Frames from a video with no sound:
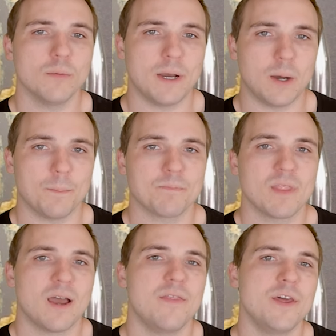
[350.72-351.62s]
them out.
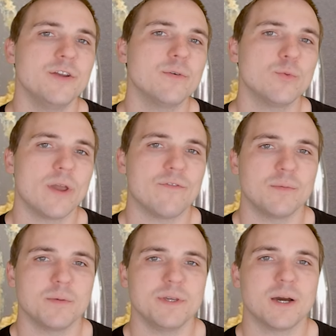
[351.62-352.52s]
And then you're going to wait for them
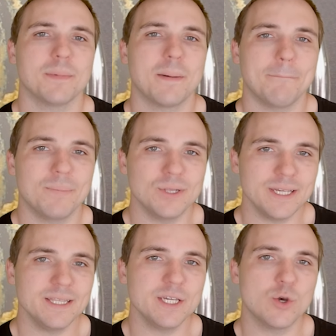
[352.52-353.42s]
to become
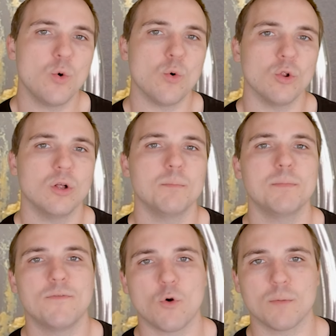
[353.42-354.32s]
completely cool
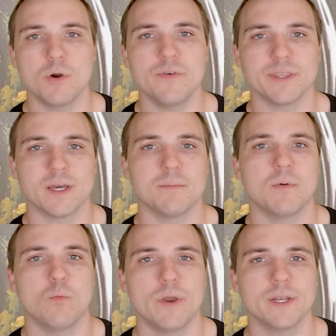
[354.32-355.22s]
before moving them.
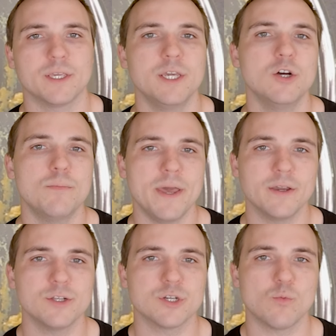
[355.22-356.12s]
When keto baked
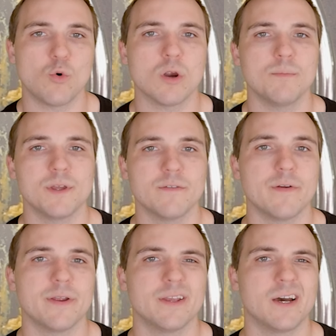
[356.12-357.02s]
goods are warm, they're
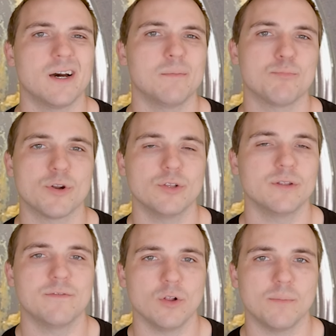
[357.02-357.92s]
very uh, brittle
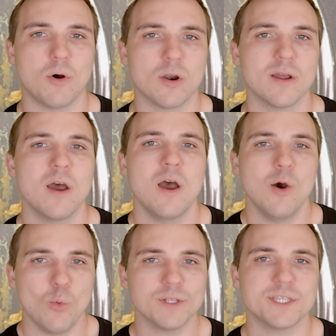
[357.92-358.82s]
and fall apart.
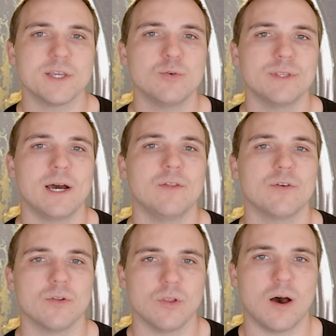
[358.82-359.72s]
Once they cool down, they're
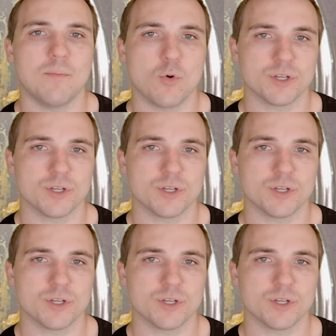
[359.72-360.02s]
a lot more